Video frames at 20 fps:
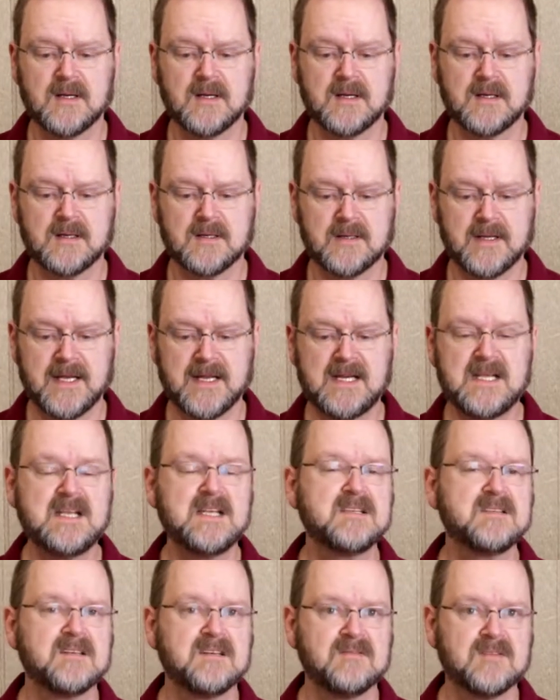
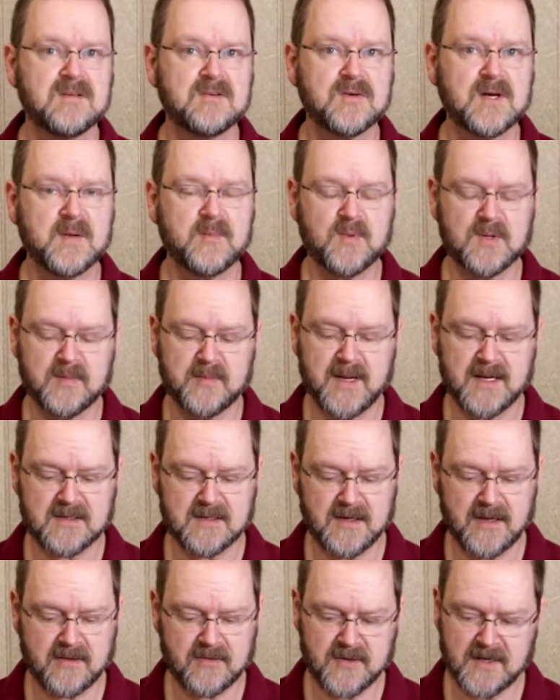adhesive, trying to put it back
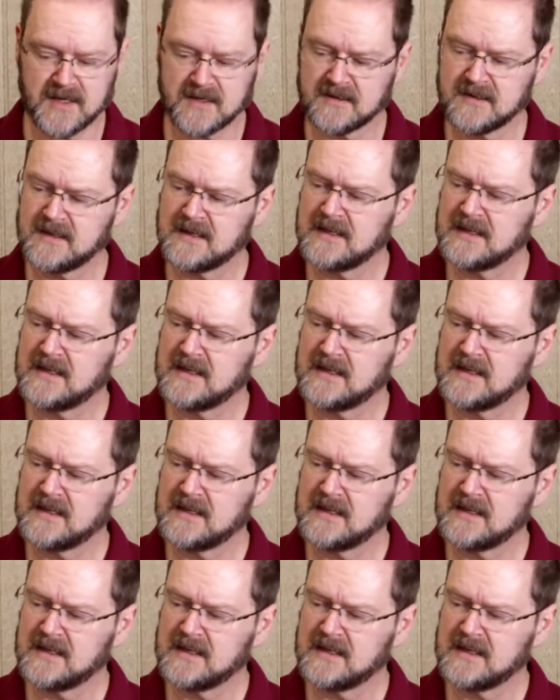together again.